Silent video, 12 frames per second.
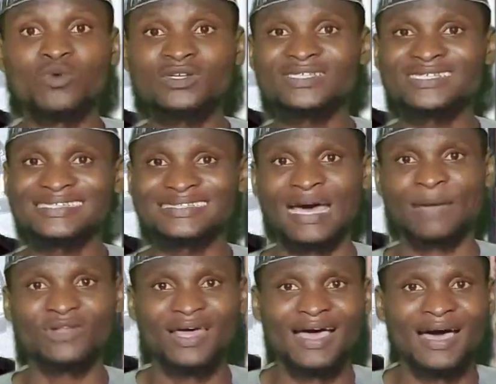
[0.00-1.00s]
Once again,
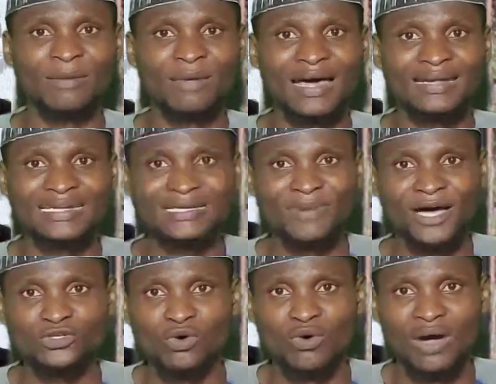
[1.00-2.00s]
Abdullahi
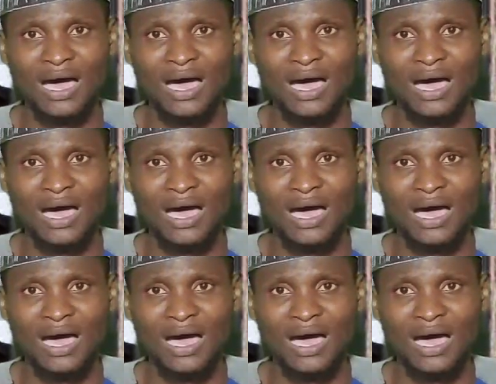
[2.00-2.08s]
Adebayo